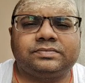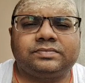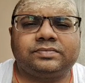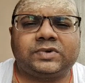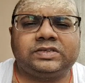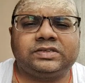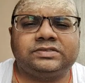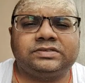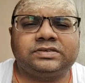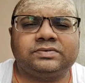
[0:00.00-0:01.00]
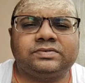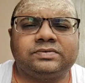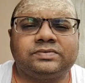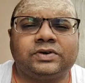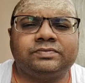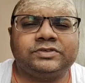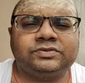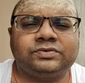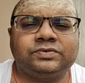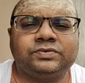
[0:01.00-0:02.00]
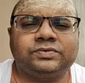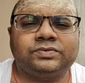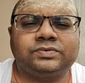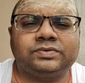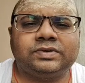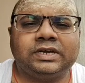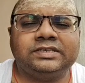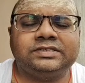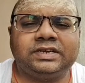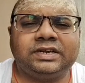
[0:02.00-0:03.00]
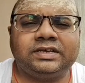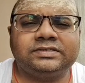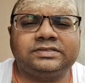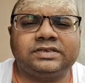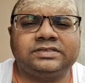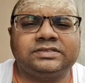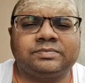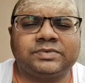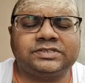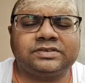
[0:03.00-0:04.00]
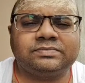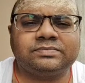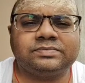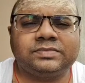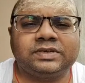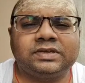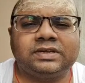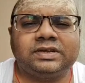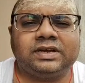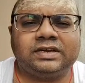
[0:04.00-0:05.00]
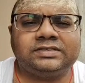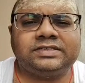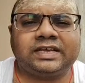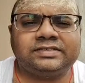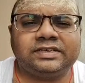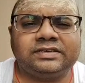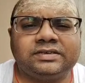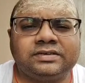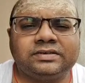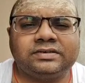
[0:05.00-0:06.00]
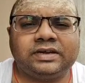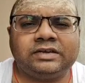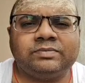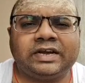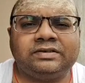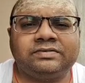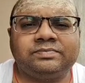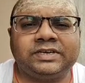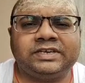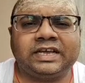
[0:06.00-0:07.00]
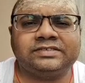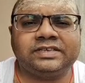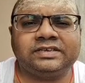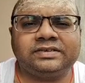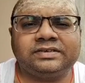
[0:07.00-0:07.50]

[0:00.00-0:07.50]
but this is what we should do. It is tedious, it is cumbersome, it is taxing. It might be taxing